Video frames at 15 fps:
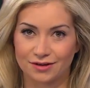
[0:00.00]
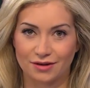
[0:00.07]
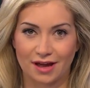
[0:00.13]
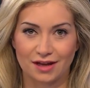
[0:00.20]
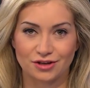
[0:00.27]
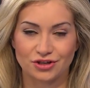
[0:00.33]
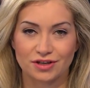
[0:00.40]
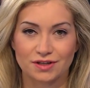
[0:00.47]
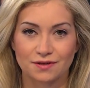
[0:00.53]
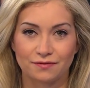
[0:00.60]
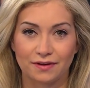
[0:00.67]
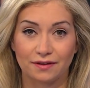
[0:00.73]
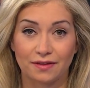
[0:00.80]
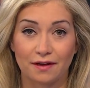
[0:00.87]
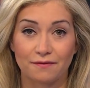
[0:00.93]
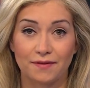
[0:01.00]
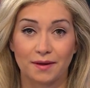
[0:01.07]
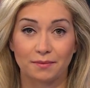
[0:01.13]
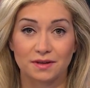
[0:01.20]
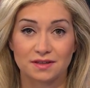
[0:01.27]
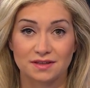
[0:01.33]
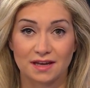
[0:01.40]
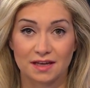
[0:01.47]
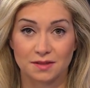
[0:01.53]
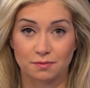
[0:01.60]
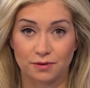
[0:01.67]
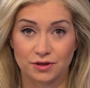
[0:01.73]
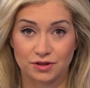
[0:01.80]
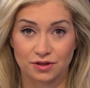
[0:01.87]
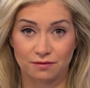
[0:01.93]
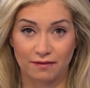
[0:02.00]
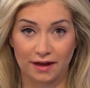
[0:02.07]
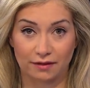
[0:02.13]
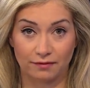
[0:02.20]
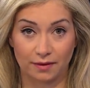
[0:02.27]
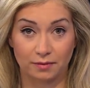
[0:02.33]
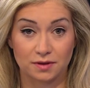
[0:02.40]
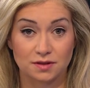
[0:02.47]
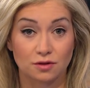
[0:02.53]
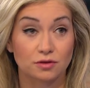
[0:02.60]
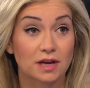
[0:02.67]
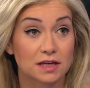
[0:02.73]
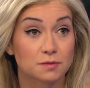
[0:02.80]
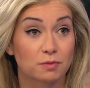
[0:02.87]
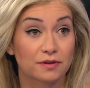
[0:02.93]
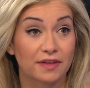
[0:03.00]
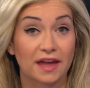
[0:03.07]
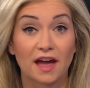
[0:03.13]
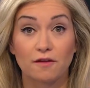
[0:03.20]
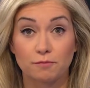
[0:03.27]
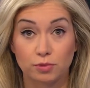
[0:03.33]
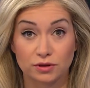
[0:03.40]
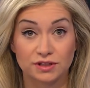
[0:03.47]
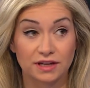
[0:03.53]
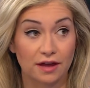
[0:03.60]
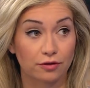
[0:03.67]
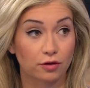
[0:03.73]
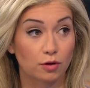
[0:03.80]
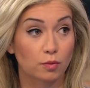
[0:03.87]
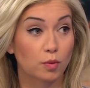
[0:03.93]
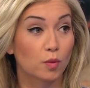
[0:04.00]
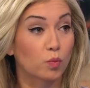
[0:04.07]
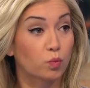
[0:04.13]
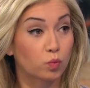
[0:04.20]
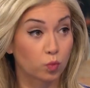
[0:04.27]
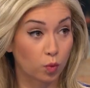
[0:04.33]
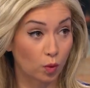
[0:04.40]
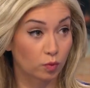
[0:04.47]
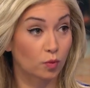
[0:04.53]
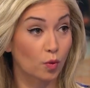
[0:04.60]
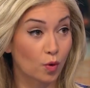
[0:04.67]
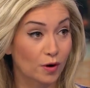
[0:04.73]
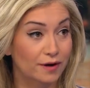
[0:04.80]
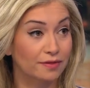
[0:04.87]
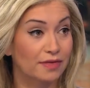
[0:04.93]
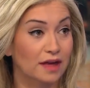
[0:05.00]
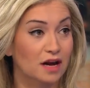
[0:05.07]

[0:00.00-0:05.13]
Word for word: you can just feel that family's desperation. In fact, family's so desperate they have put together a re reward.